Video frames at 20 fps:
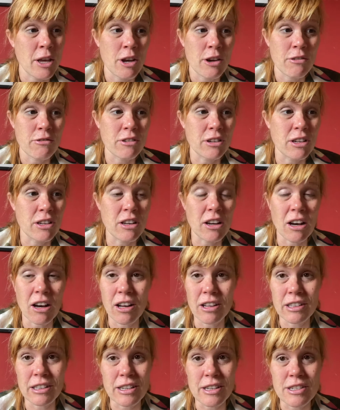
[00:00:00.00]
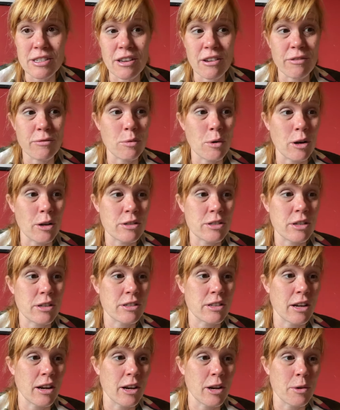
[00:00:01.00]
Regardless of what
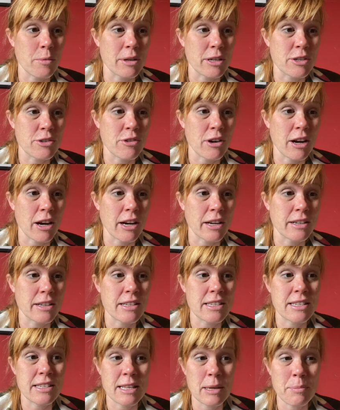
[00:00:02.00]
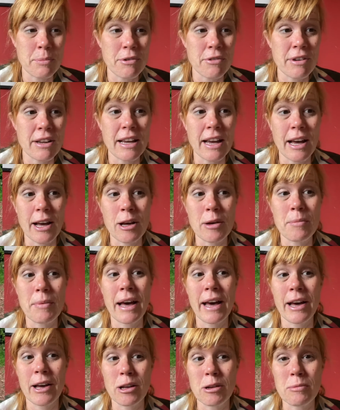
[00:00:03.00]
diet we tried, slippery elm
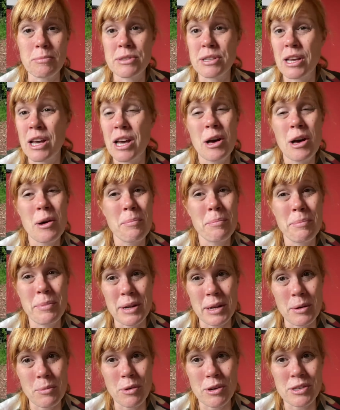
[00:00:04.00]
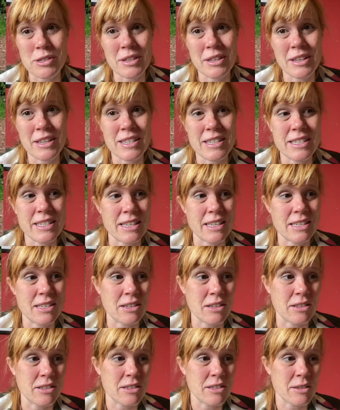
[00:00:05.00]
helped, but it wasn't
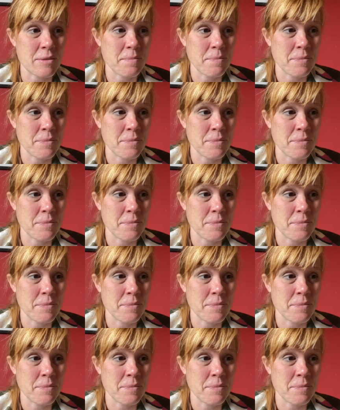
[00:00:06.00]
consistent.